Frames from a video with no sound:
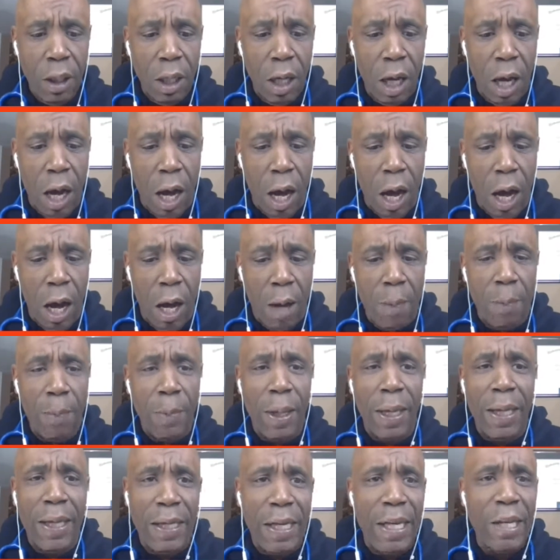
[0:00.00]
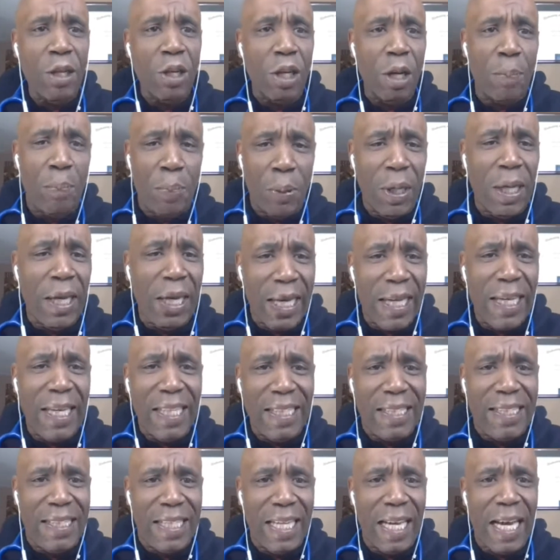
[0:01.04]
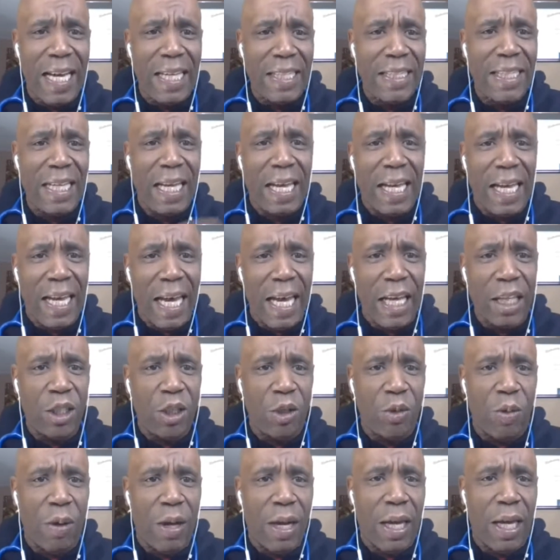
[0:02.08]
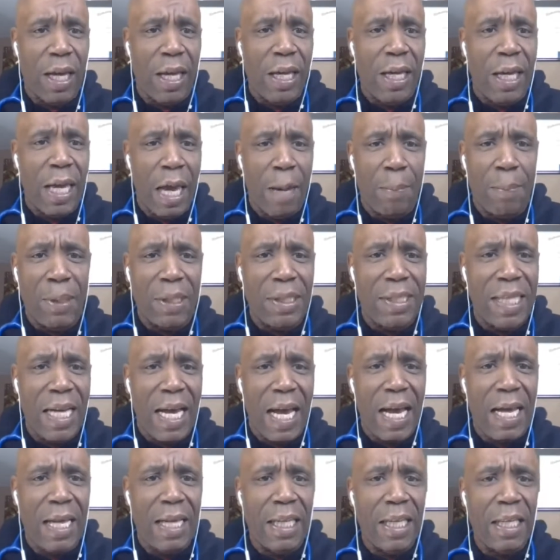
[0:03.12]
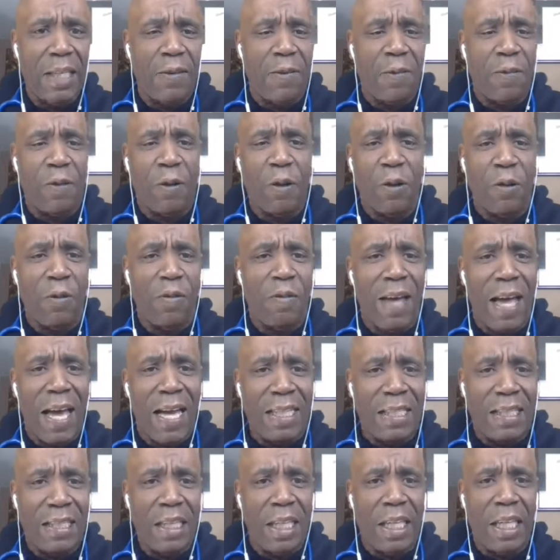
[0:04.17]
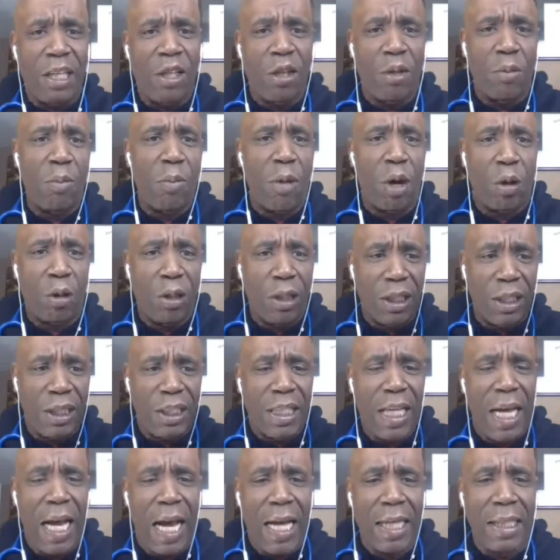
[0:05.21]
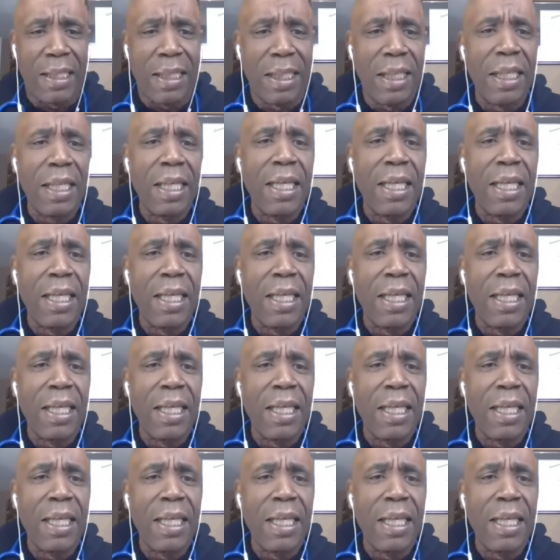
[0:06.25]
And then you can put any tests like x-ray, hepatitis, flu vaccine, pneumonia shots,